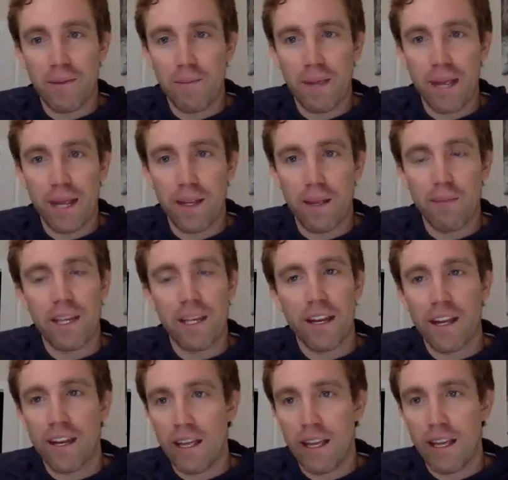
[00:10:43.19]
pandemic
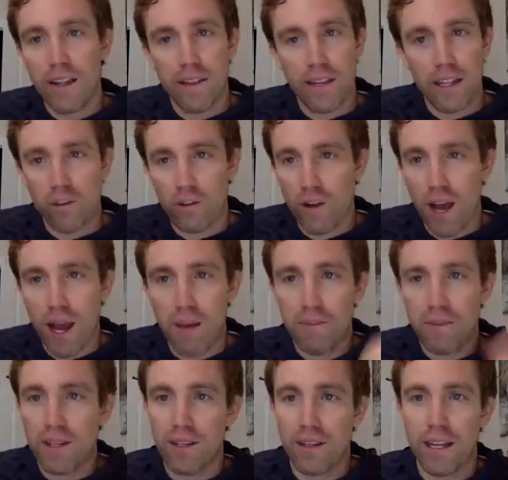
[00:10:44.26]
hit, they
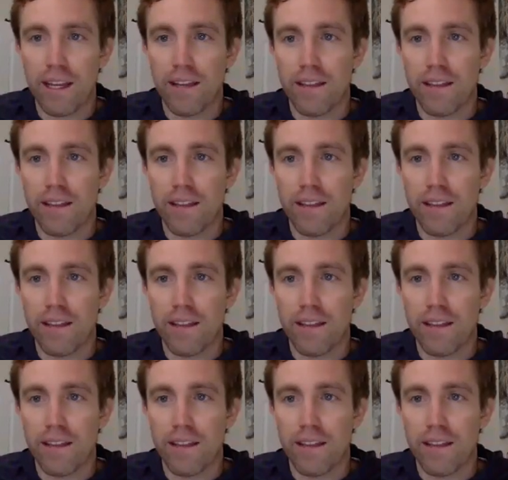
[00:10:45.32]
dropped, like,